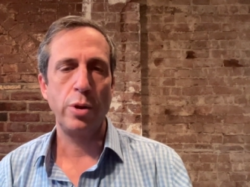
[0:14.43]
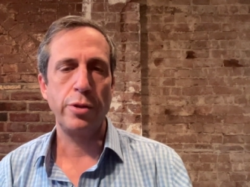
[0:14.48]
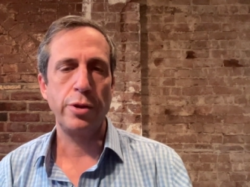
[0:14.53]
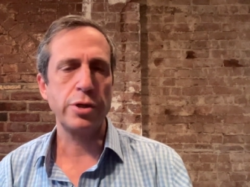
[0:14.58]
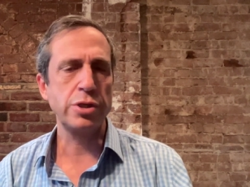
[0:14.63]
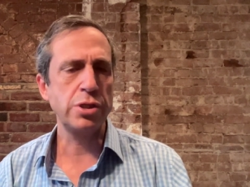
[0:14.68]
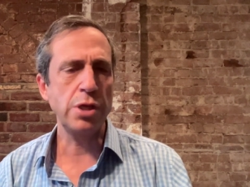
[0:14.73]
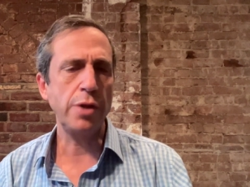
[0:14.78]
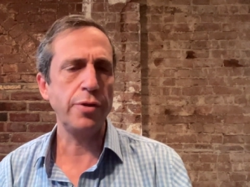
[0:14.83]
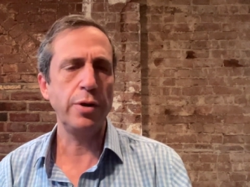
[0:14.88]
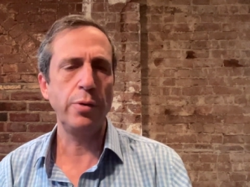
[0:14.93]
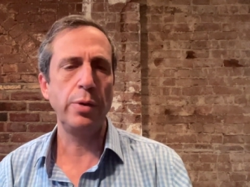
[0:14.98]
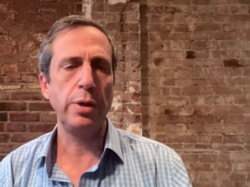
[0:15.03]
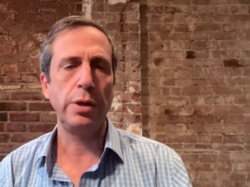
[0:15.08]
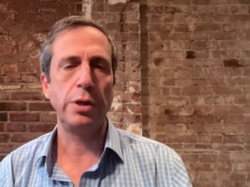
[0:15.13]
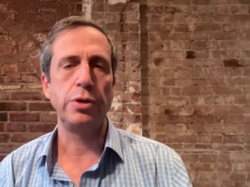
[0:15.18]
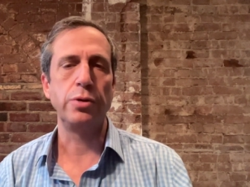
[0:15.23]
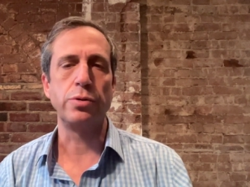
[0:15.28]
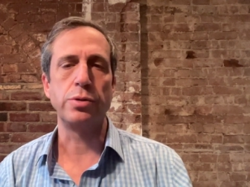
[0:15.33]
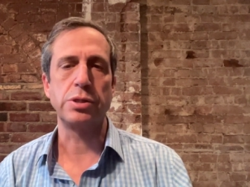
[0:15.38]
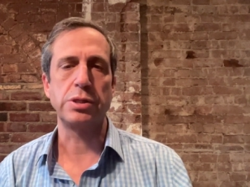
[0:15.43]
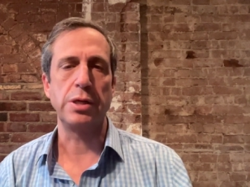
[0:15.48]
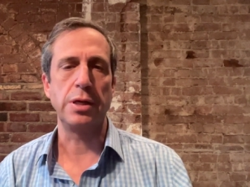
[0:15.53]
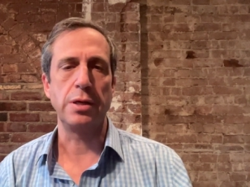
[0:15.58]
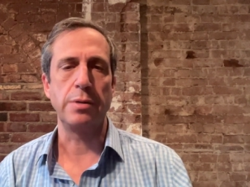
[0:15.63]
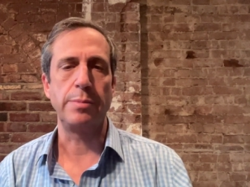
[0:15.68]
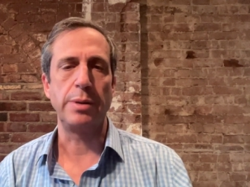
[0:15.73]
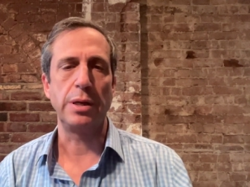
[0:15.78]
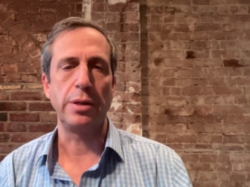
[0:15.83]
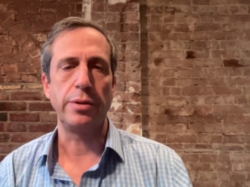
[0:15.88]
There's nothing really new to
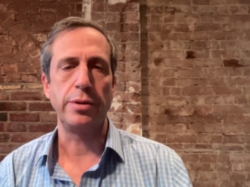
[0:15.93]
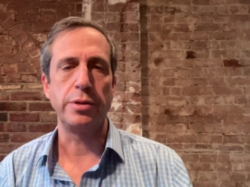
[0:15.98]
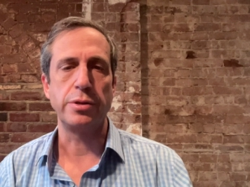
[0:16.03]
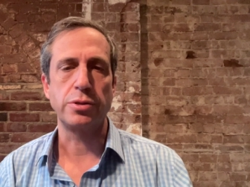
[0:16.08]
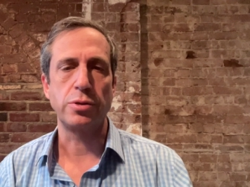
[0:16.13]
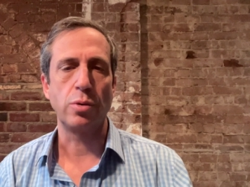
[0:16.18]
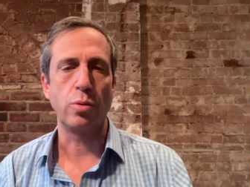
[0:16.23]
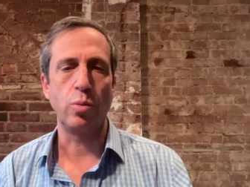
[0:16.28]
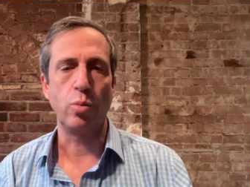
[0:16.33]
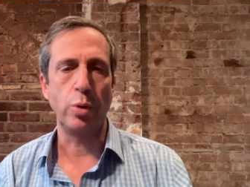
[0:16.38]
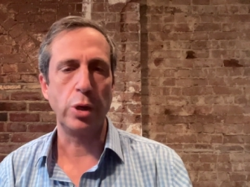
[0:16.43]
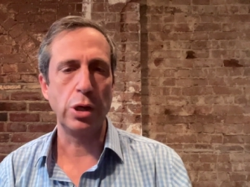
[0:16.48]
say about this.